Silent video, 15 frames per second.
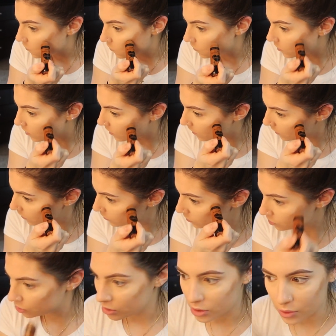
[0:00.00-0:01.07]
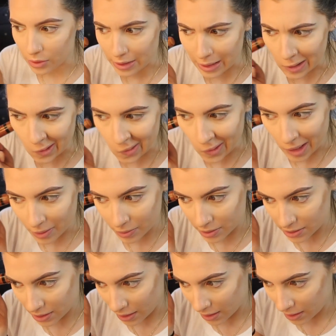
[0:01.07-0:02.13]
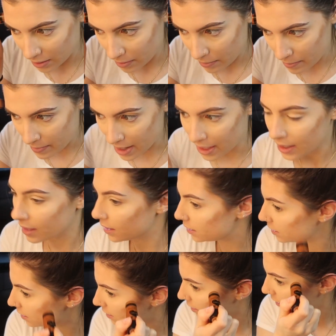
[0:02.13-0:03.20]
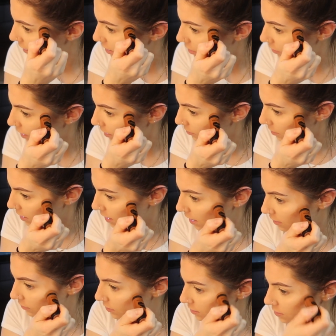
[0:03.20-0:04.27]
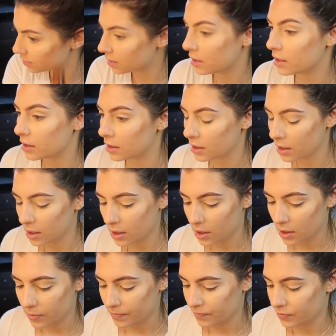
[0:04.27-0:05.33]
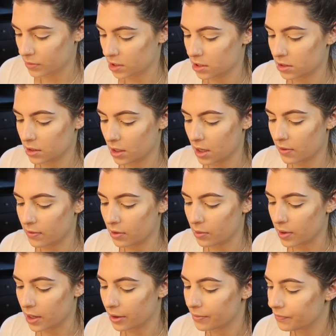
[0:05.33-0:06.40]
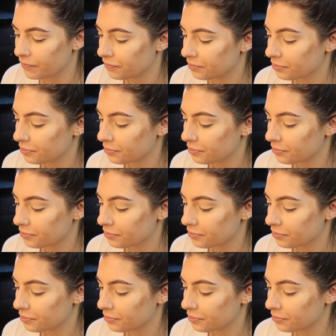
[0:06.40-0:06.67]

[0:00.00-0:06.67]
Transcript: that I should do that, or that was like my idea, like, oh yeah, I'm gonna have this kid, just give it away.